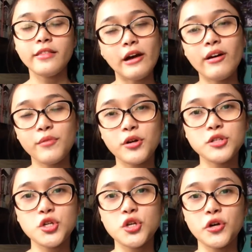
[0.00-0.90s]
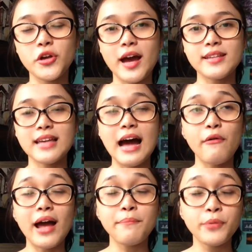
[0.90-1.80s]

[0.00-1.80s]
now I'm going to show you guys how I